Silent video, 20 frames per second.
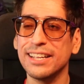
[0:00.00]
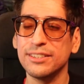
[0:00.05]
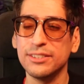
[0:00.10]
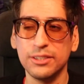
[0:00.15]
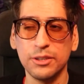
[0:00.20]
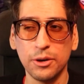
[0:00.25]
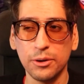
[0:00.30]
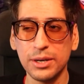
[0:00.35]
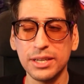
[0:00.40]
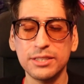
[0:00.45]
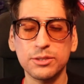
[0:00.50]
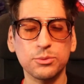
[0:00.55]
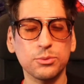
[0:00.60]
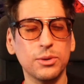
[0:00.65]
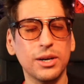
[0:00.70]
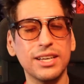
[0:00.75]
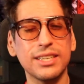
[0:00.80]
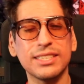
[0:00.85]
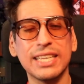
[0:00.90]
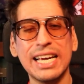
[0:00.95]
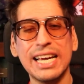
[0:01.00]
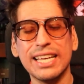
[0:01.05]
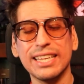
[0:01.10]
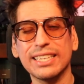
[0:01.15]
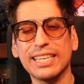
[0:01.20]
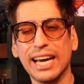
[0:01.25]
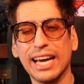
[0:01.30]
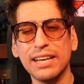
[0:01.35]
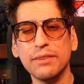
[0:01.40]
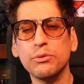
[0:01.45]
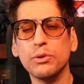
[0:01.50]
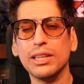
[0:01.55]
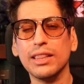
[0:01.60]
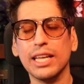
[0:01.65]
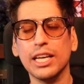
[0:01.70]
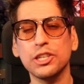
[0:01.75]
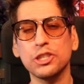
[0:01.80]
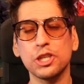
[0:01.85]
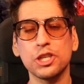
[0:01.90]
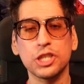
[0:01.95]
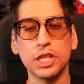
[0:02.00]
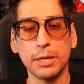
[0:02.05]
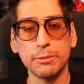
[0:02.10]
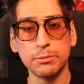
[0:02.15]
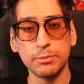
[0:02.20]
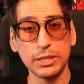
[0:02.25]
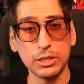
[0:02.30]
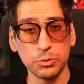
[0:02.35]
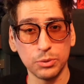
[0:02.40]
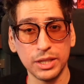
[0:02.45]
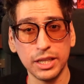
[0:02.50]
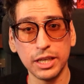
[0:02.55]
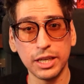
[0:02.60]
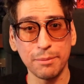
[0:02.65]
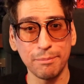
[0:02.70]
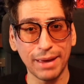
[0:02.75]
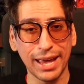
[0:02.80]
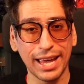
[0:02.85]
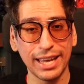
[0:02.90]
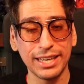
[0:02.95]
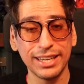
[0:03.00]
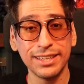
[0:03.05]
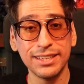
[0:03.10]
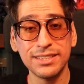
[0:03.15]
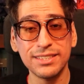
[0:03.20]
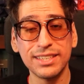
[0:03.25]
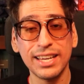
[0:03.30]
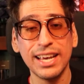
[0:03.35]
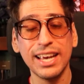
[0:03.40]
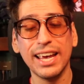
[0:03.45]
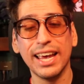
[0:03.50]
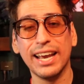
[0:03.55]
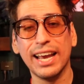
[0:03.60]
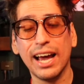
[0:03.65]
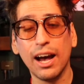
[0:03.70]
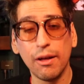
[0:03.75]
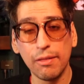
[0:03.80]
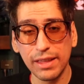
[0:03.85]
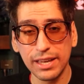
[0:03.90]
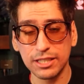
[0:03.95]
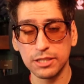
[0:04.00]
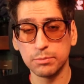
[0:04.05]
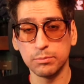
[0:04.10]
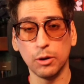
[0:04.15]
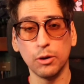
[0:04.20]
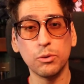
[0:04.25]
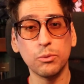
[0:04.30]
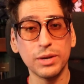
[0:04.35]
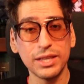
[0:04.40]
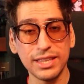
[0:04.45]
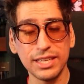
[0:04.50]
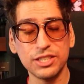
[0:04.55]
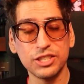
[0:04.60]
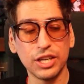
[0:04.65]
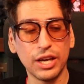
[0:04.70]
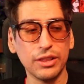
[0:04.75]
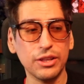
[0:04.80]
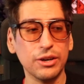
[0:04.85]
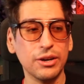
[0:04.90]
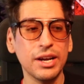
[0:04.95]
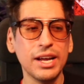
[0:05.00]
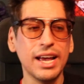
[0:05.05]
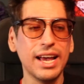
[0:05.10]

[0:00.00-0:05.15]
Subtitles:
of noticed was the kind of relationships between the companions and how they spoke with each other.